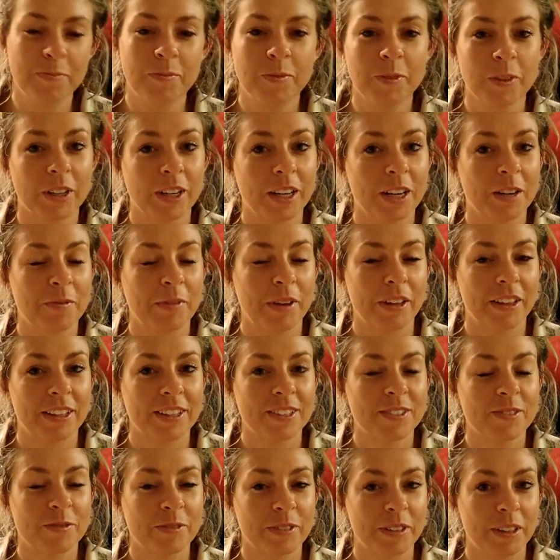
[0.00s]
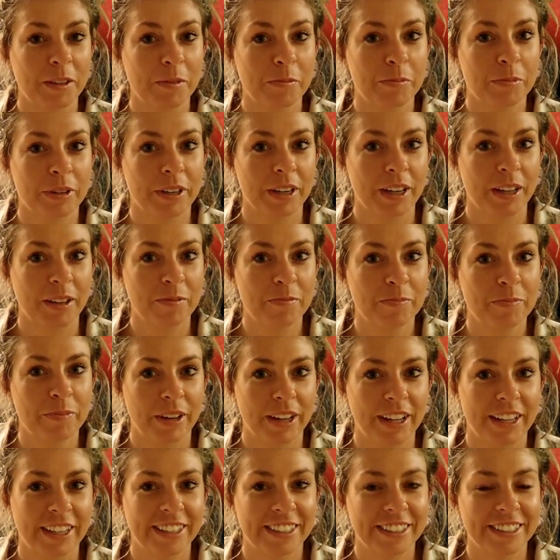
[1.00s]
We're gonna make this really pretty,
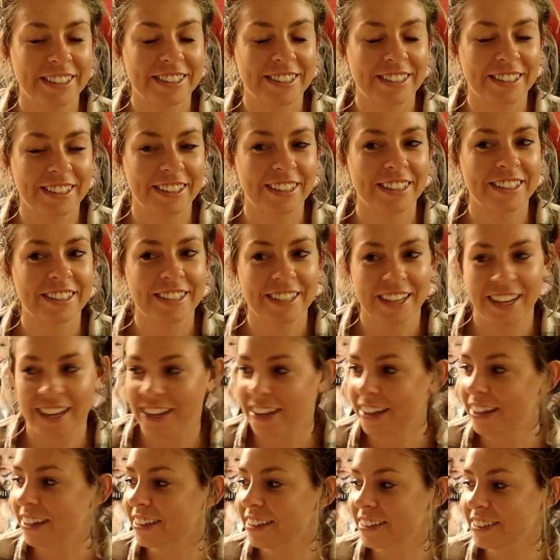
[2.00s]
but it's gonna take,